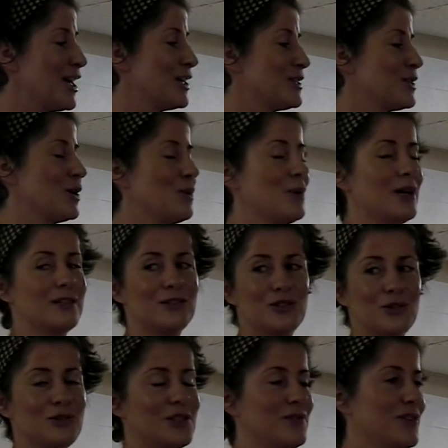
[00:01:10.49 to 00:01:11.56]
So what
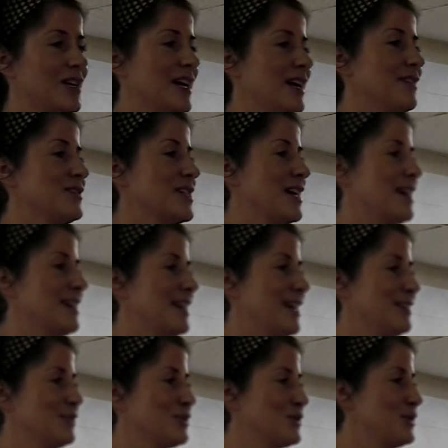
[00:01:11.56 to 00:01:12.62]
Joseph and I have done, and
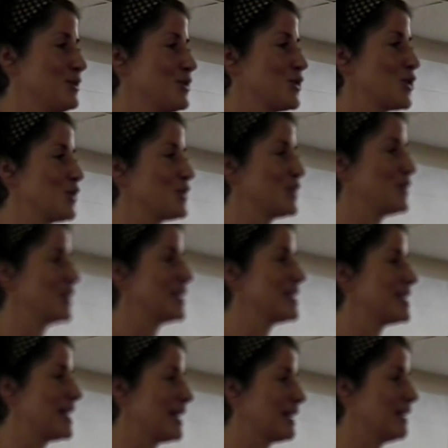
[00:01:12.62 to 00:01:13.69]
I'll introduce Joseph in a
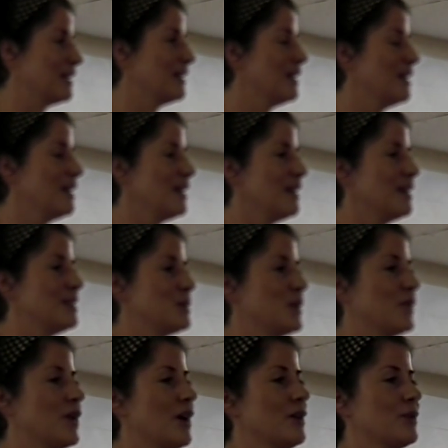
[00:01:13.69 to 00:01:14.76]
second, is
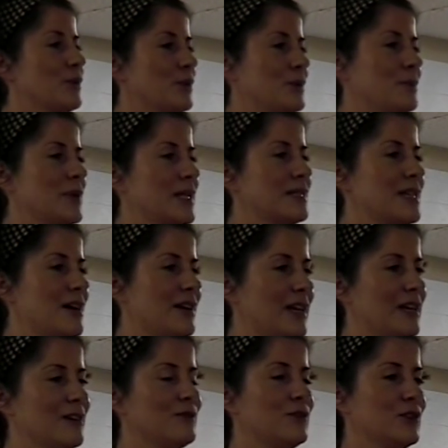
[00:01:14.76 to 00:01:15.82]
we've gone through and picked out a
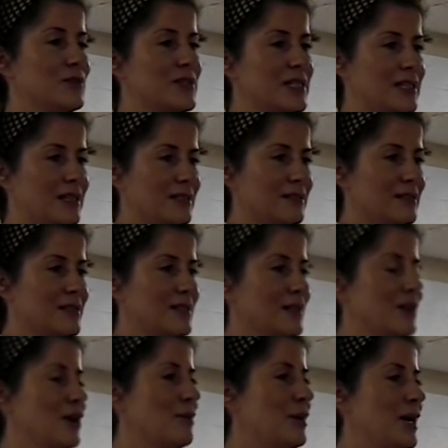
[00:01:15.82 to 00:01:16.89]
handful of scenes,
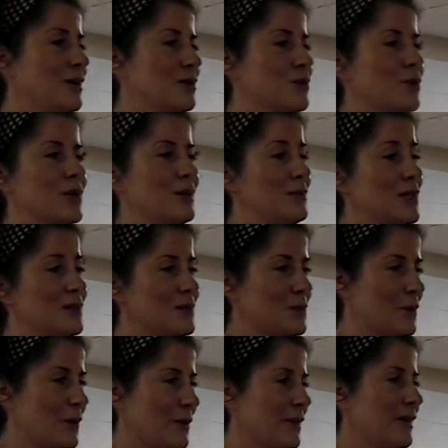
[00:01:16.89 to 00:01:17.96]
about 20 minutes
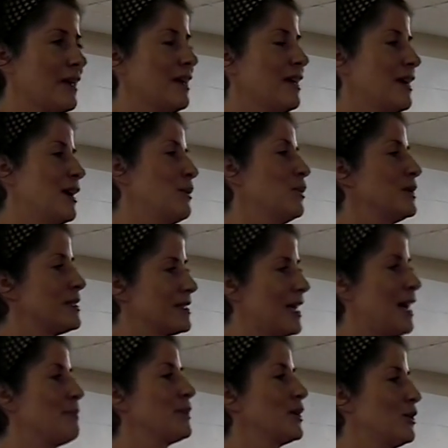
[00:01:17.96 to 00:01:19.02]
worth, and we'll
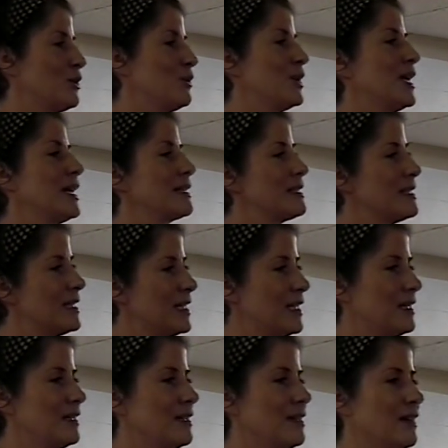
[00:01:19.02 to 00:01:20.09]
stop and go to a next
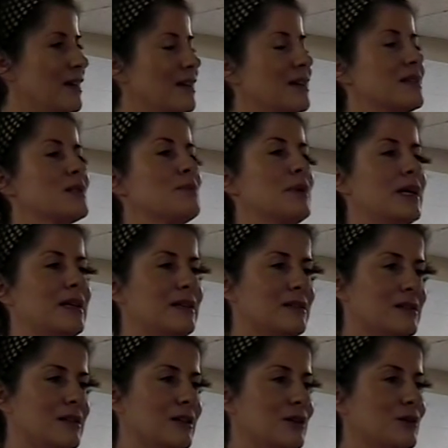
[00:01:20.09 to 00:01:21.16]
scene and explain it
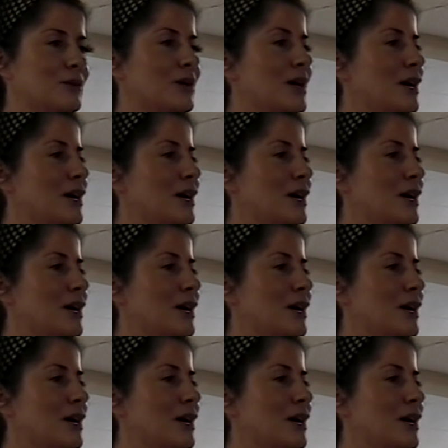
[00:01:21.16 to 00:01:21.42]
to you.